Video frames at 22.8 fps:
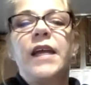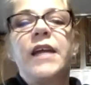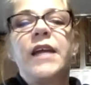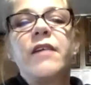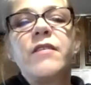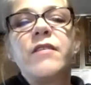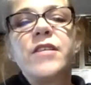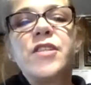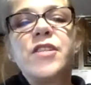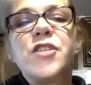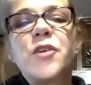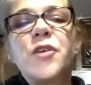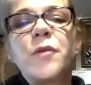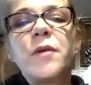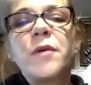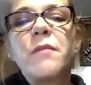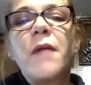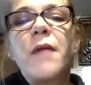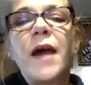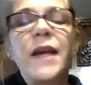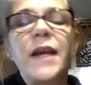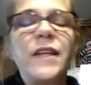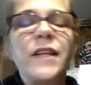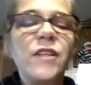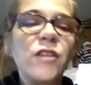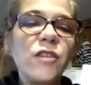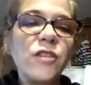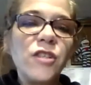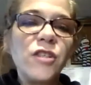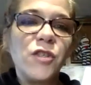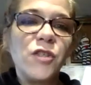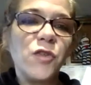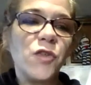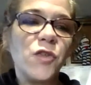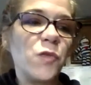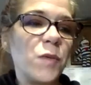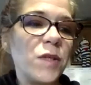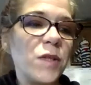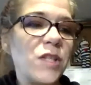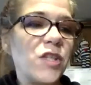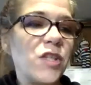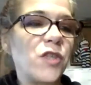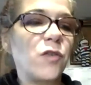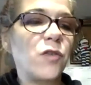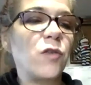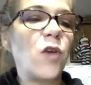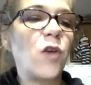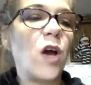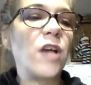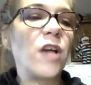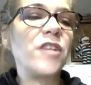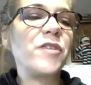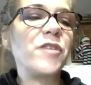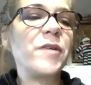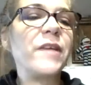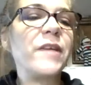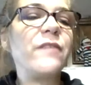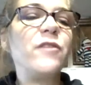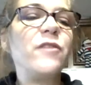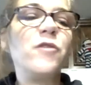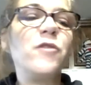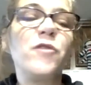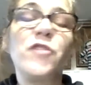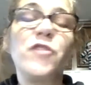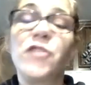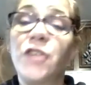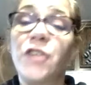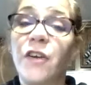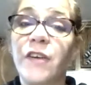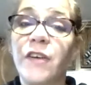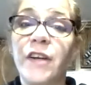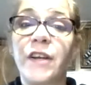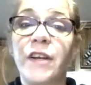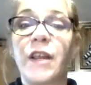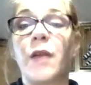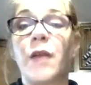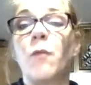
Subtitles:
Here is your reminder to switch your laundry. If you started